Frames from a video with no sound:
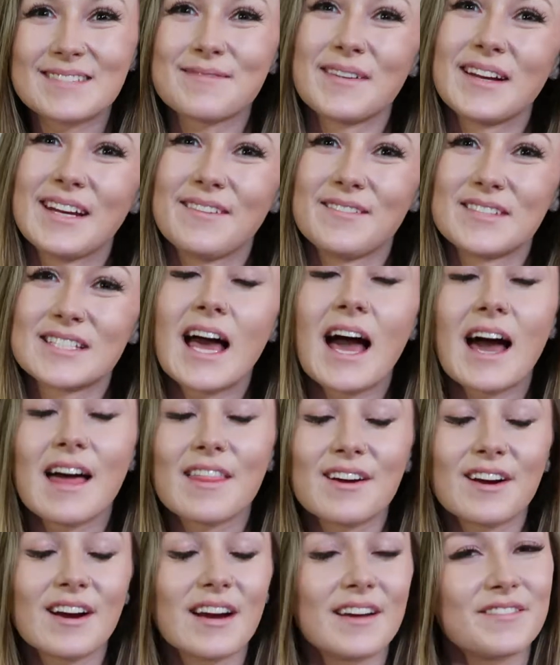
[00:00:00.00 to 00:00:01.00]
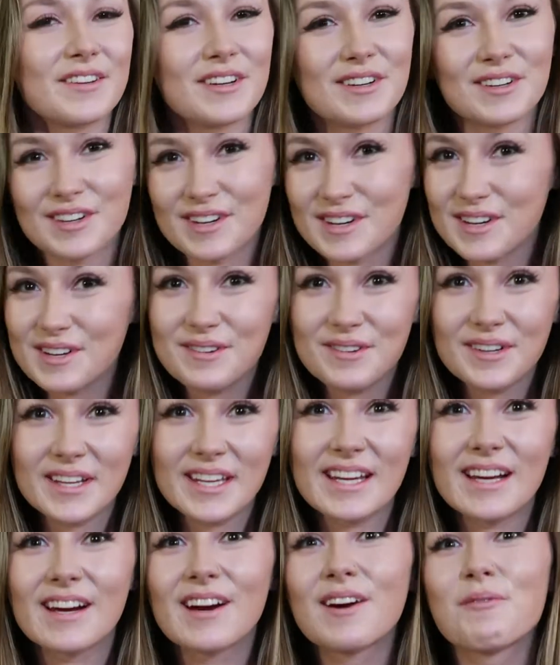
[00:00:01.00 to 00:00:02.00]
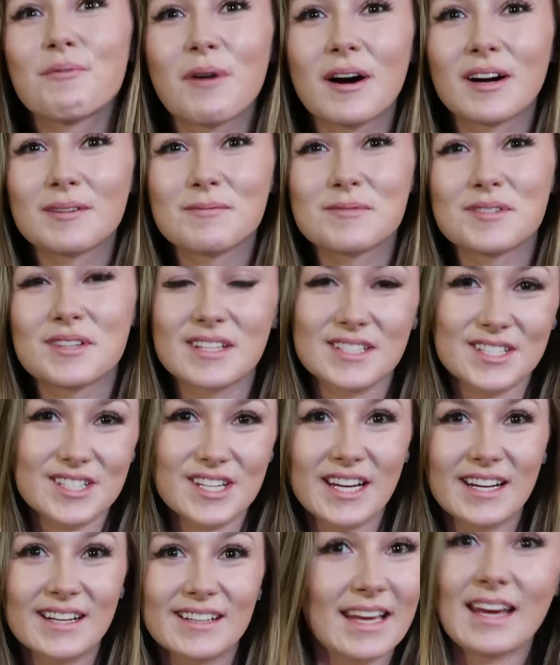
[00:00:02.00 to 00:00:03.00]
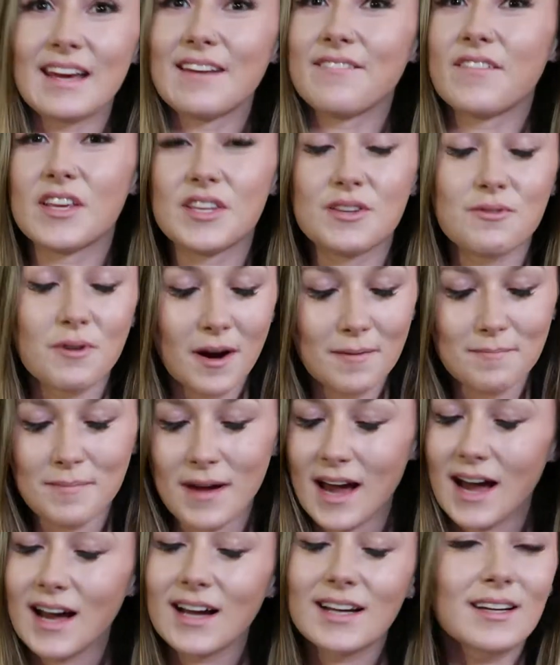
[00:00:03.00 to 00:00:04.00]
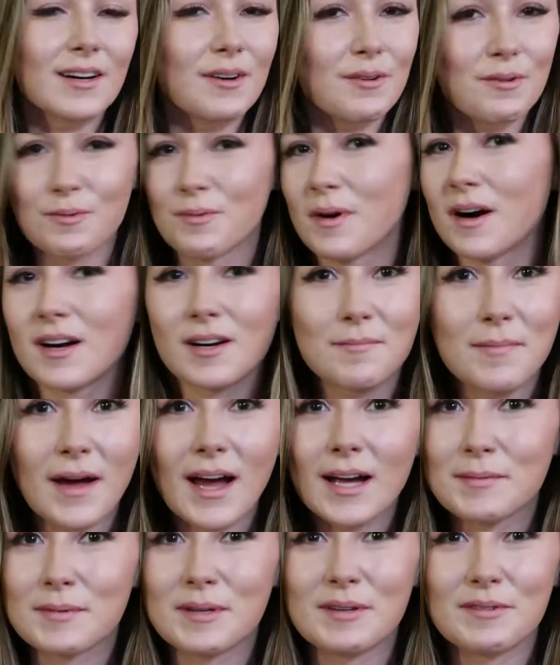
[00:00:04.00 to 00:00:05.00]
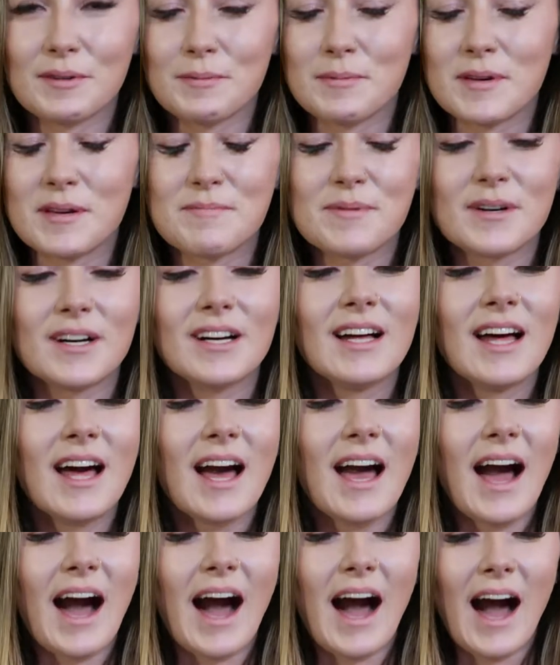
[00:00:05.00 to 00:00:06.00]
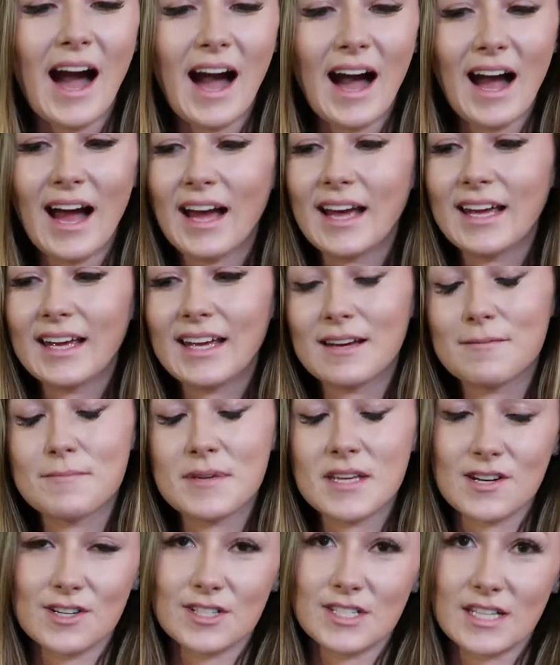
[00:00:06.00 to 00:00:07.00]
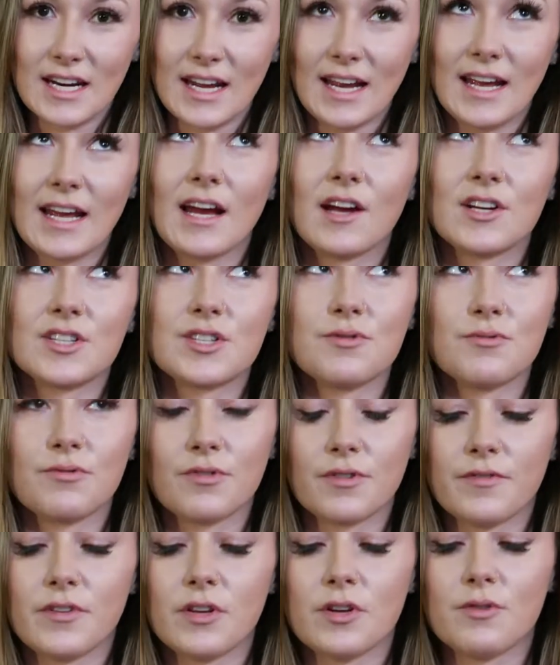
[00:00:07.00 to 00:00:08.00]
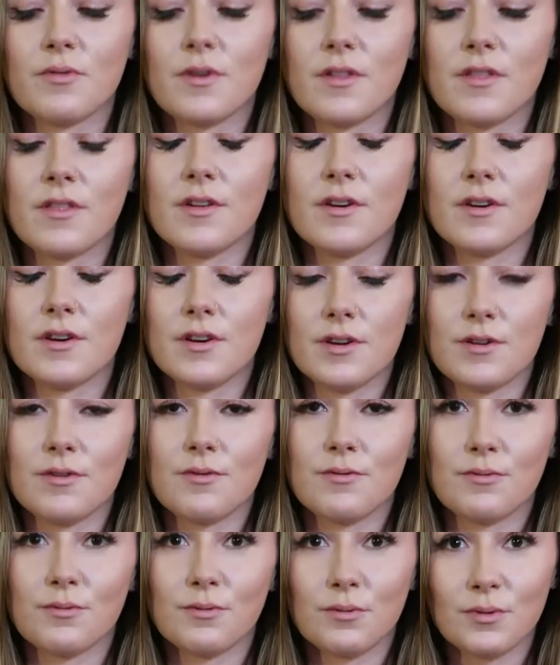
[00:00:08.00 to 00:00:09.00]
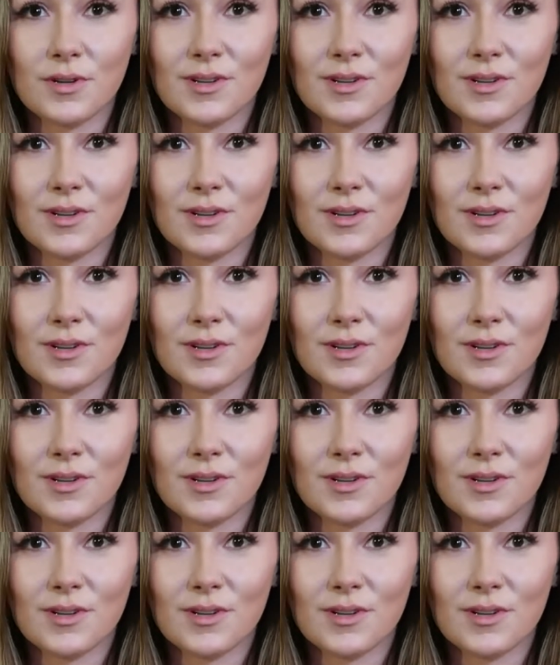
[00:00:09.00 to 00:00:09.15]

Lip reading: my name is Heather. If you're new here, welcome to the channel. If you are back, welcome back, beautiful people. I am here today to review the new